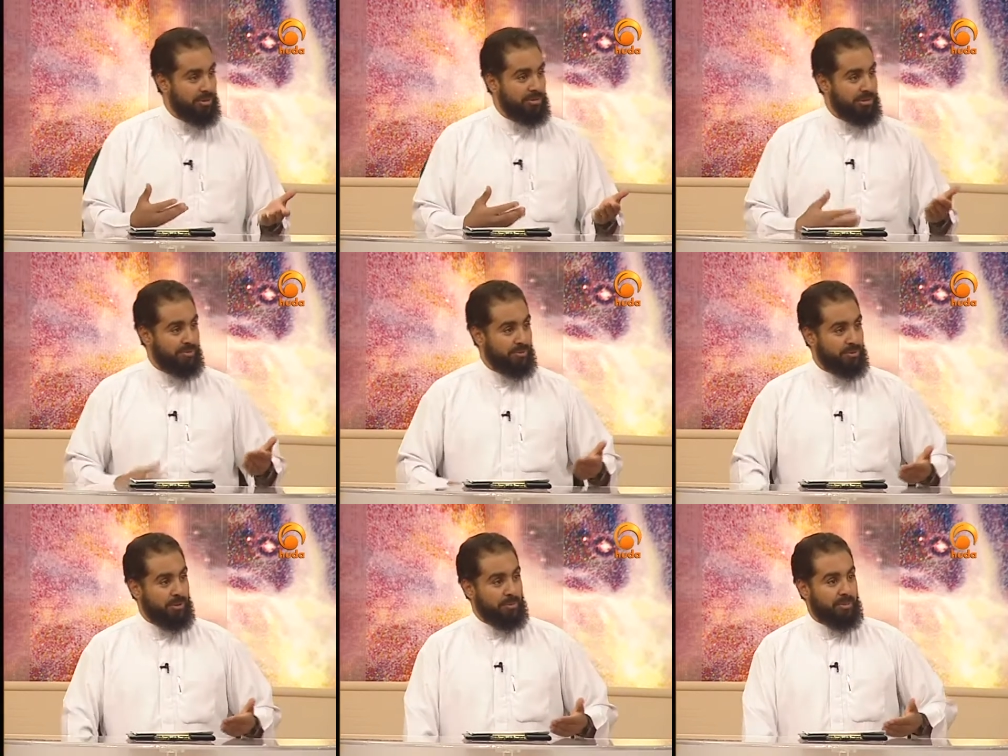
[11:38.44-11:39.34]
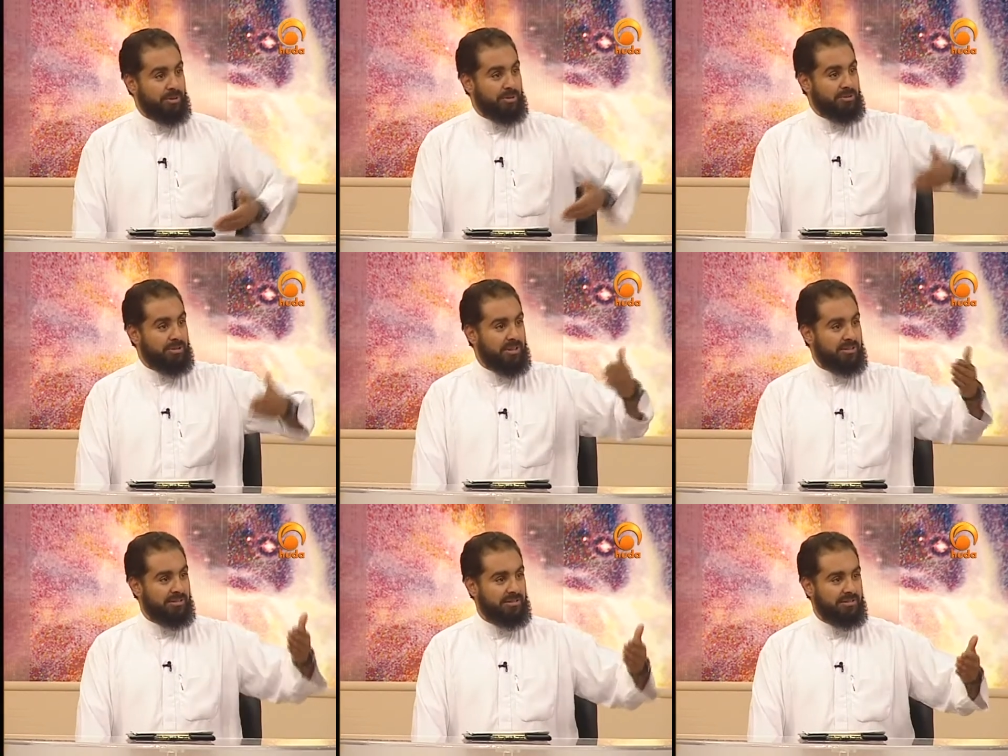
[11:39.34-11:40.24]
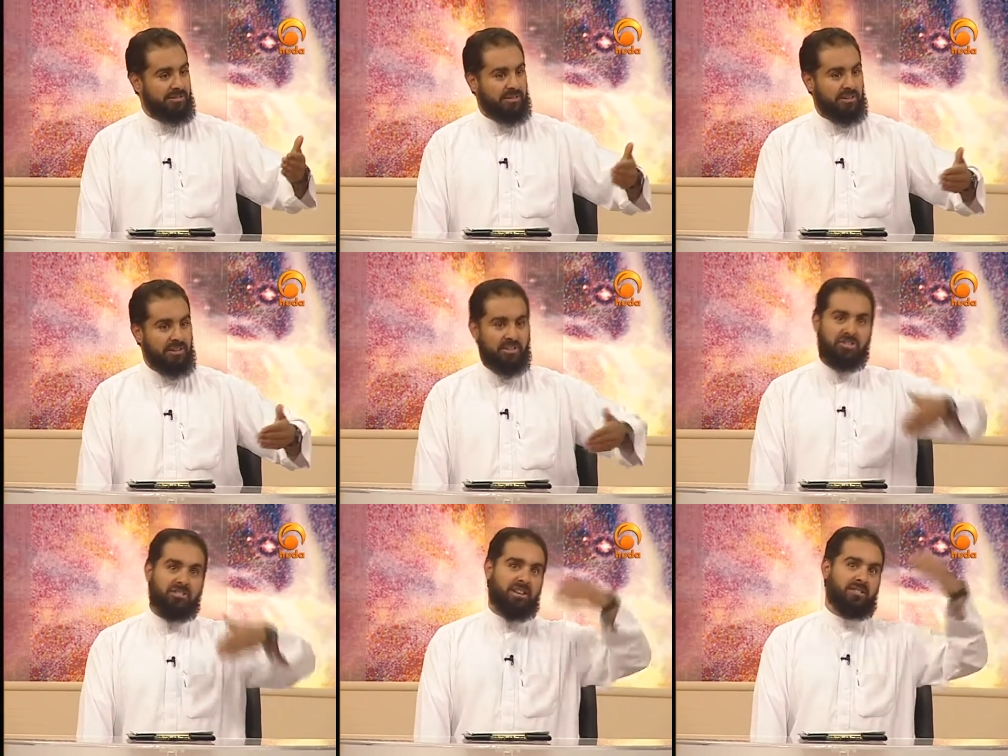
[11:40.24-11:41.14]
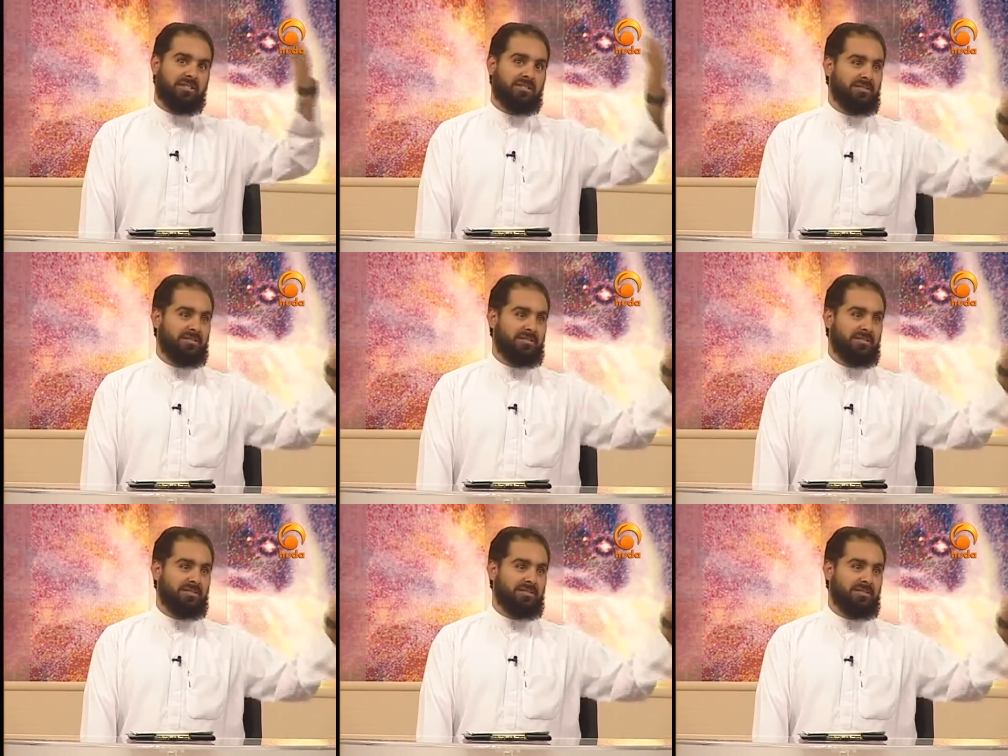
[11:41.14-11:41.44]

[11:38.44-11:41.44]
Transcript: Because if you put your trust mm-hmm. in the state,